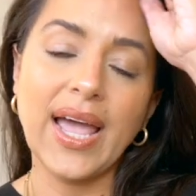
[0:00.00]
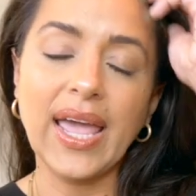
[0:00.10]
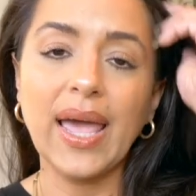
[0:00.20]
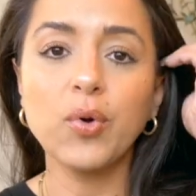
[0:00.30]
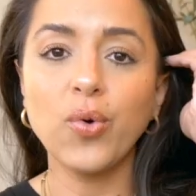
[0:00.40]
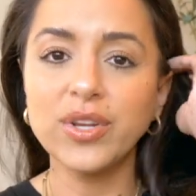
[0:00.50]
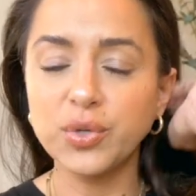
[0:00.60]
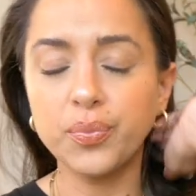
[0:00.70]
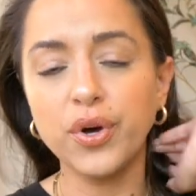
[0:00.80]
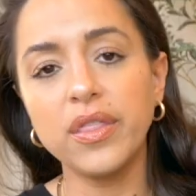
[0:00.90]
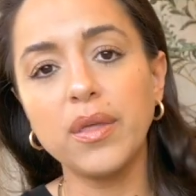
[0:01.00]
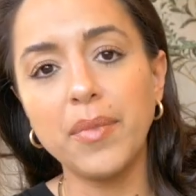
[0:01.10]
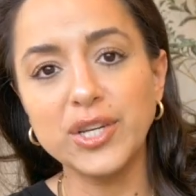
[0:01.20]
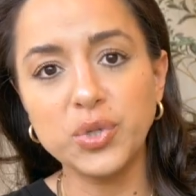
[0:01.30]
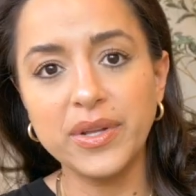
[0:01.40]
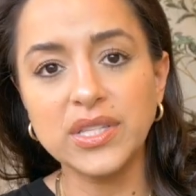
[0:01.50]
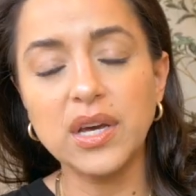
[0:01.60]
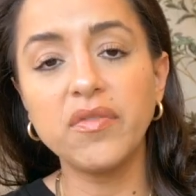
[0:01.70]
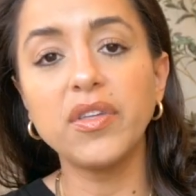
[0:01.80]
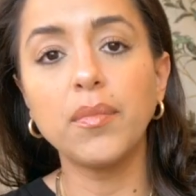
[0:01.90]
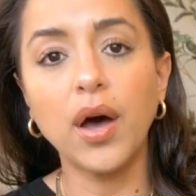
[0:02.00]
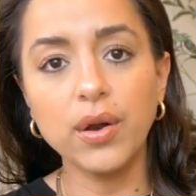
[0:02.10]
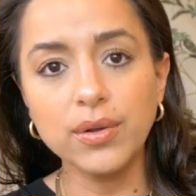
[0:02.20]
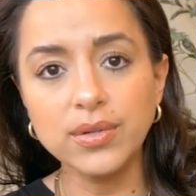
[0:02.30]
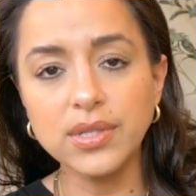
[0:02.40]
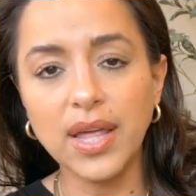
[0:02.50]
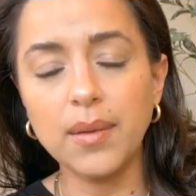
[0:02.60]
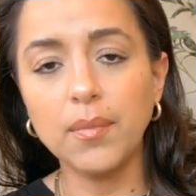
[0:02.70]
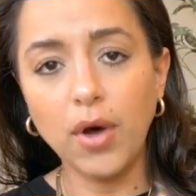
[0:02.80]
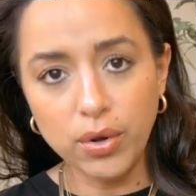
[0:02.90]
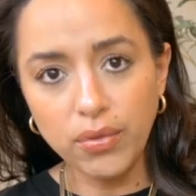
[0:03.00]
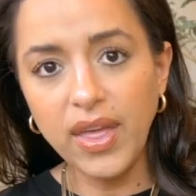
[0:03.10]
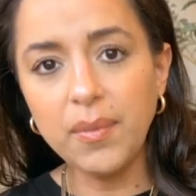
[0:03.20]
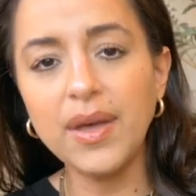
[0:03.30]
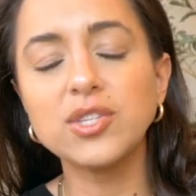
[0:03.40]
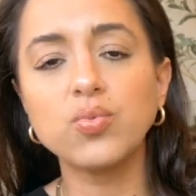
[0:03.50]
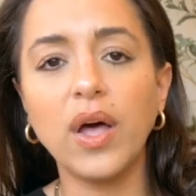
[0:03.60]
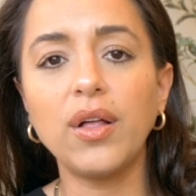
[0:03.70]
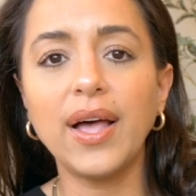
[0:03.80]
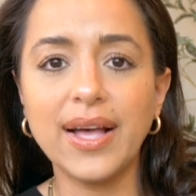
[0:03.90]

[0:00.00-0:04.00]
I am going to put the measurements of the models that modeled them as well